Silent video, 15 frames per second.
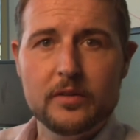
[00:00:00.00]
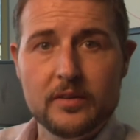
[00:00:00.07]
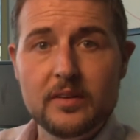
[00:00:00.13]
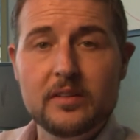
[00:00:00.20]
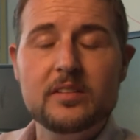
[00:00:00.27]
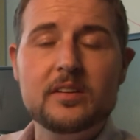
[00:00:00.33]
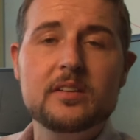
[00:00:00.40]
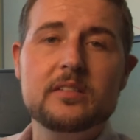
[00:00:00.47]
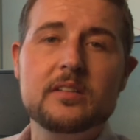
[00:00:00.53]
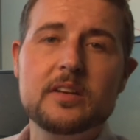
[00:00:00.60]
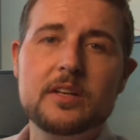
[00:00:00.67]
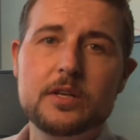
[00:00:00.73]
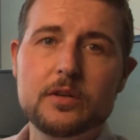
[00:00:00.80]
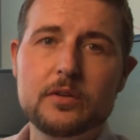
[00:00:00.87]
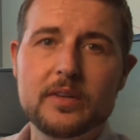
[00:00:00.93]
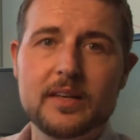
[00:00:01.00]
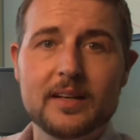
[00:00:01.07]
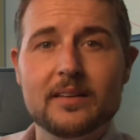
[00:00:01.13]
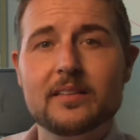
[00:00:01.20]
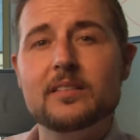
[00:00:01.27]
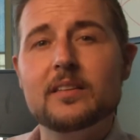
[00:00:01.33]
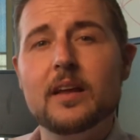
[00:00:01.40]
discontinue the
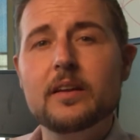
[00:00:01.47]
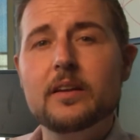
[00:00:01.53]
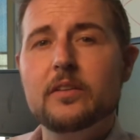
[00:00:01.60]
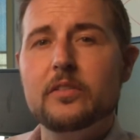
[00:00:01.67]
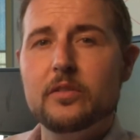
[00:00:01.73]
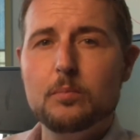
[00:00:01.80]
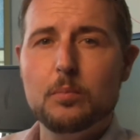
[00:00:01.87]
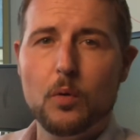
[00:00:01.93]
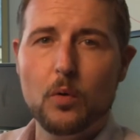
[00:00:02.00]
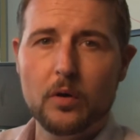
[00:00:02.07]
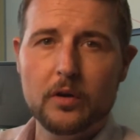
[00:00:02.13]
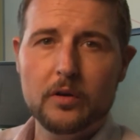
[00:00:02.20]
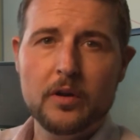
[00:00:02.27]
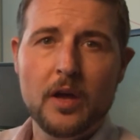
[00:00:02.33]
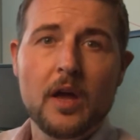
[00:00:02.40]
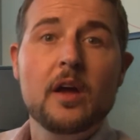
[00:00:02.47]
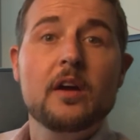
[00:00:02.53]
extended support